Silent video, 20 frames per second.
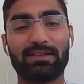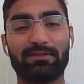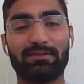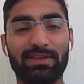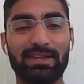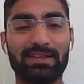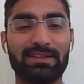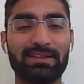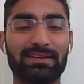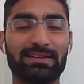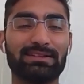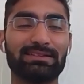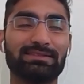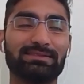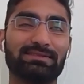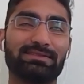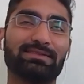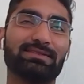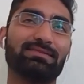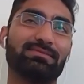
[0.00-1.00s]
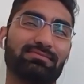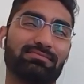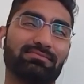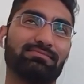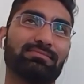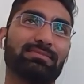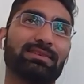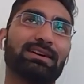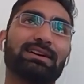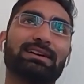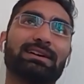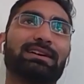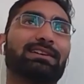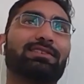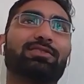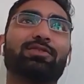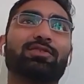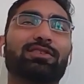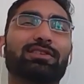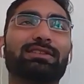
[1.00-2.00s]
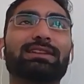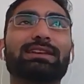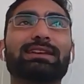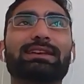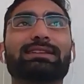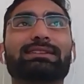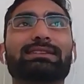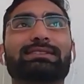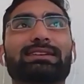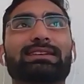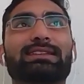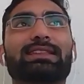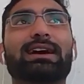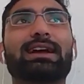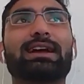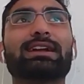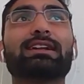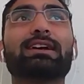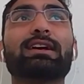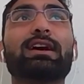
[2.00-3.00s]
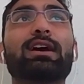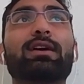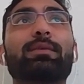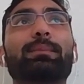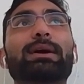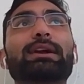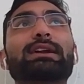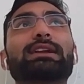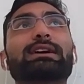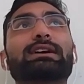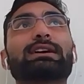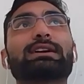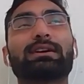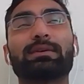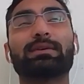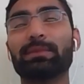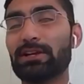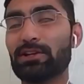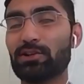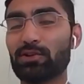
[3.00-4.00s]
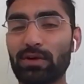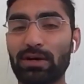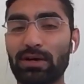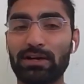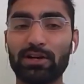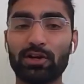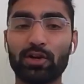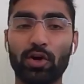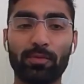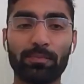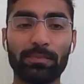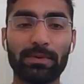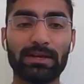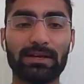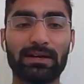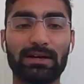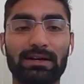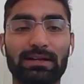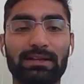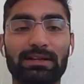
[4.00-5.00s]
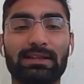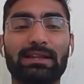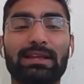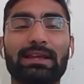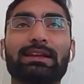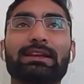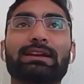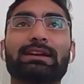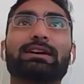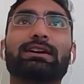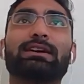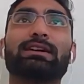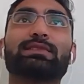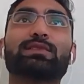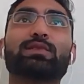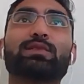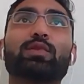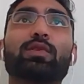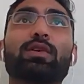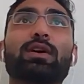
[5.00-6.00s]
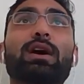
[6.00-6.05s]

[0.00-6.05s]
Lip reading: We can only say that. But coming to our topic, so